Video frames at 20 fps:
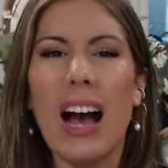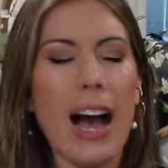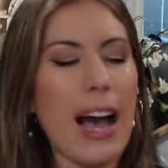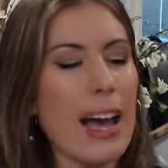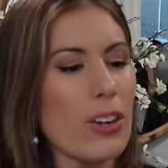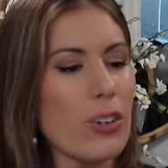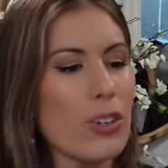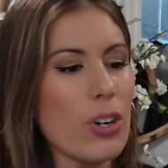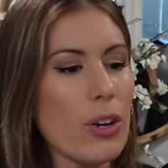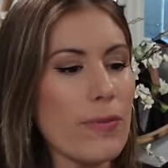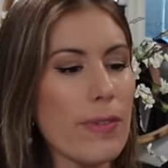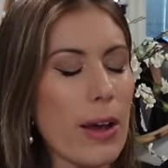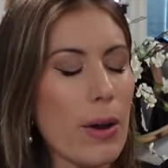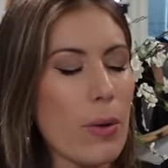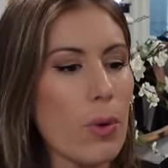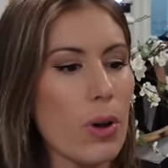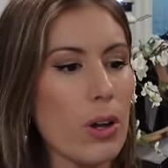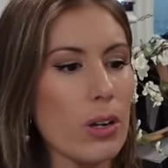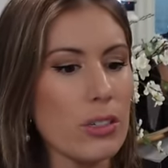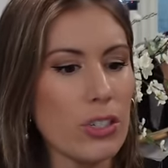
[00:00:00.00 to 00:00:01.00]
I don't know if
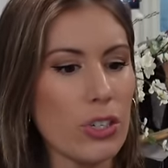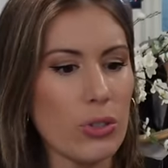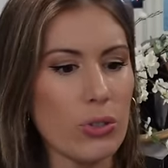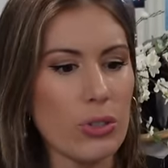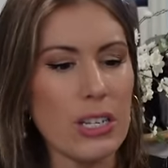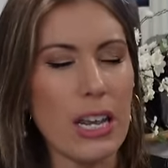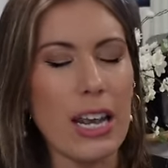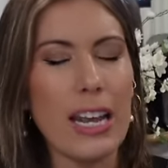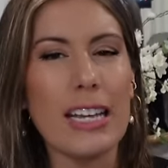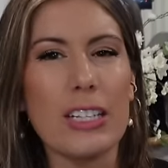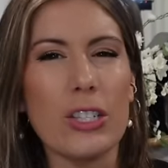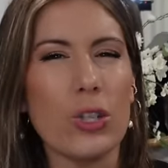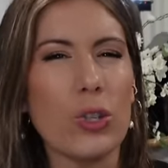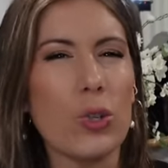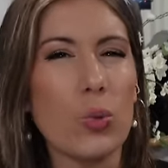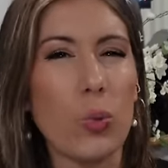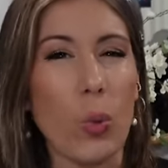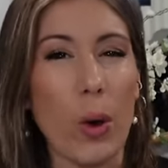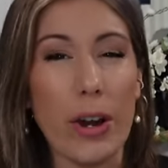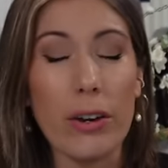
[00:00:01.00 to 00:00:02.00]
I want to say it's
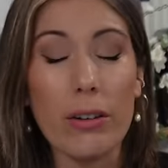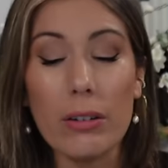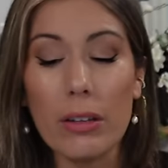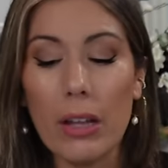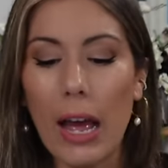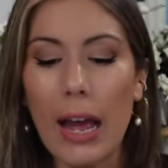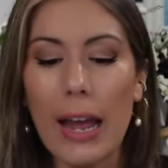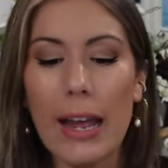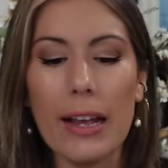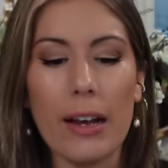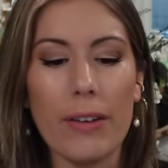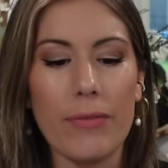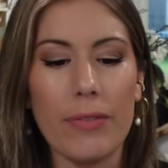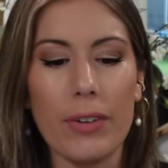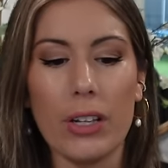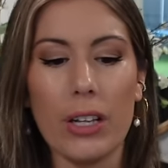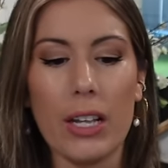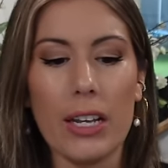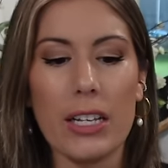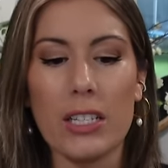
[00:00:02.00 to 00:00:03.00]
sweater-like. I
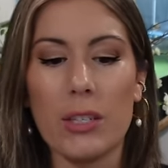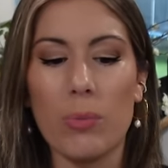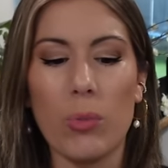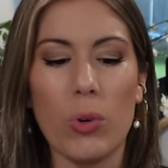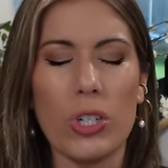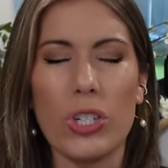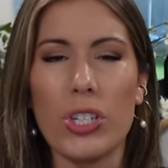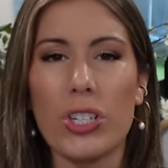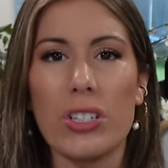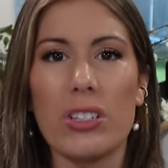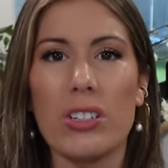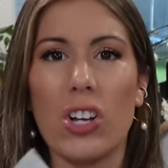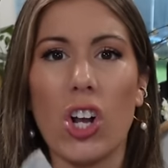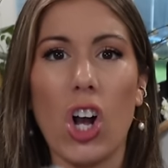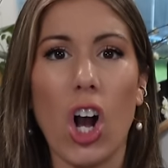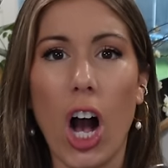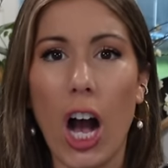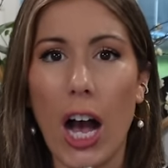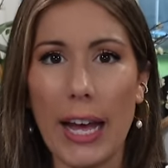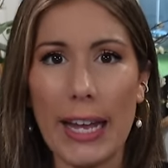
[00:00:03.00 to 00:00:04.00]
feel like it's more just
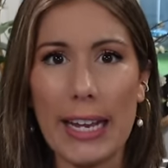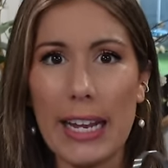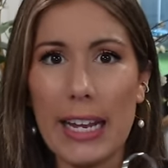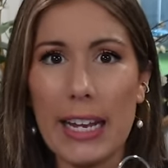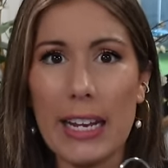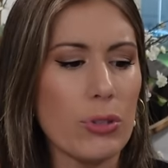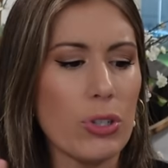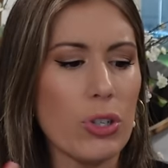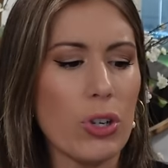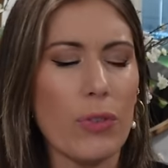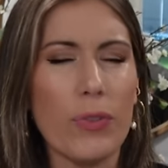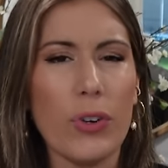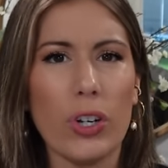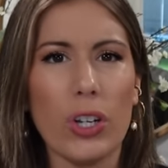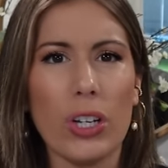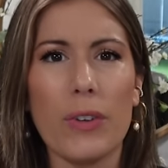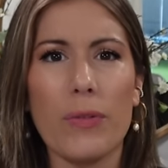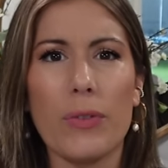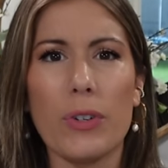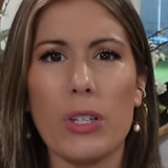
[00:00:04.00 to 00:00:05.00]
cotton. So if you're
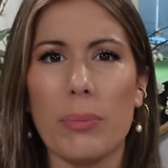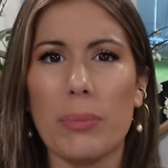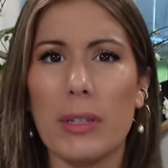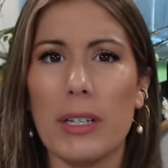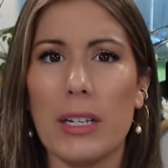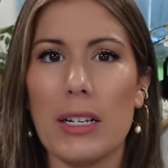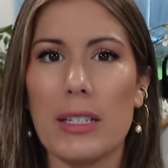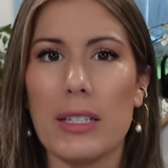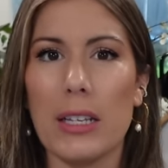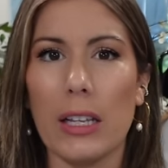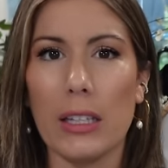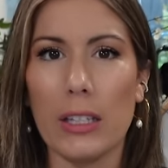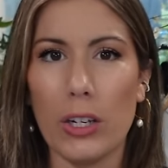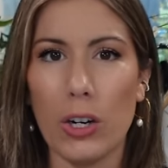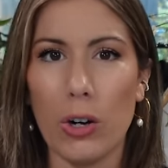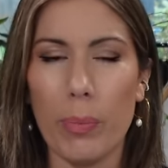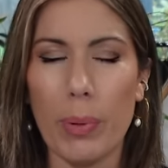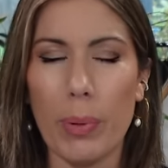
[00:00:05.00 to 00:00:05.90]
looking for something that's a little